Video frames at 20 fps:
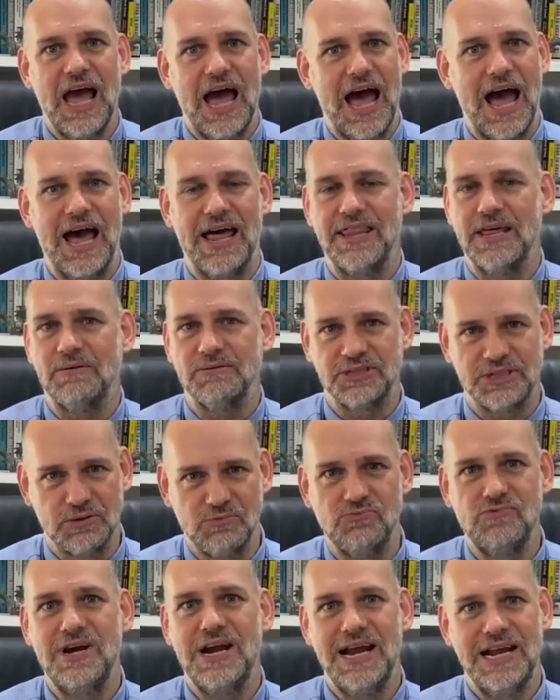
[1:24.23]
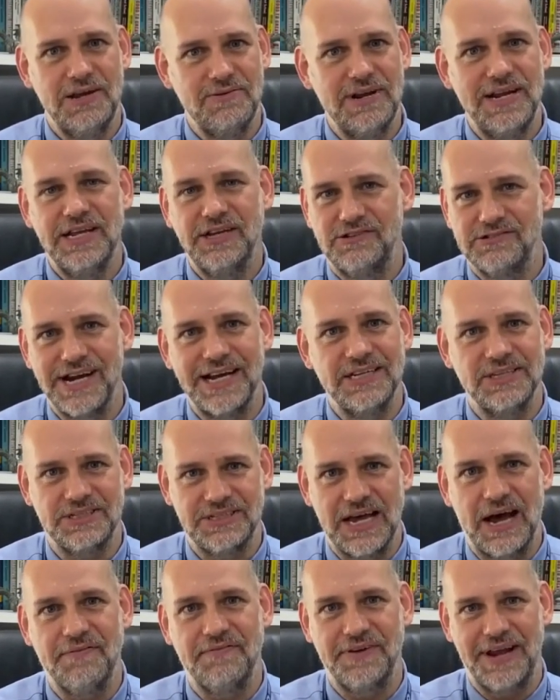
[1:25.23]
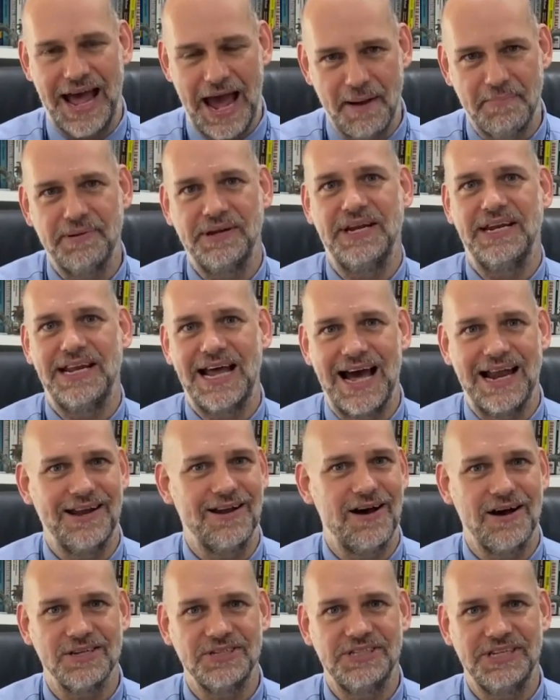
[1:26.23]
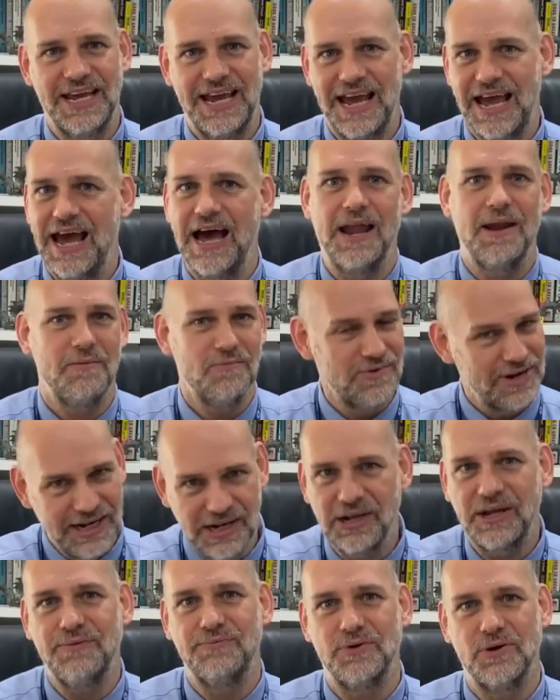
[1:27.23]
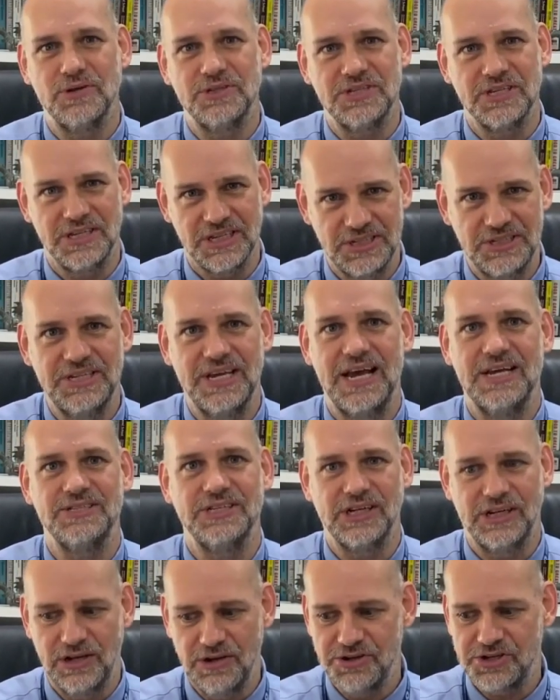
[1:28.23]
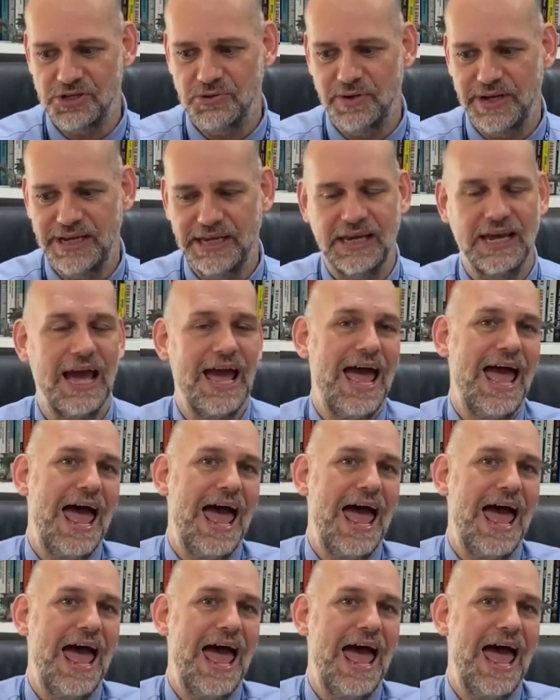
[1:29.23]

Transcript: There was some really, really great stuff that happened in that last year, and I'm really looking forward to this year's Inclusion Week.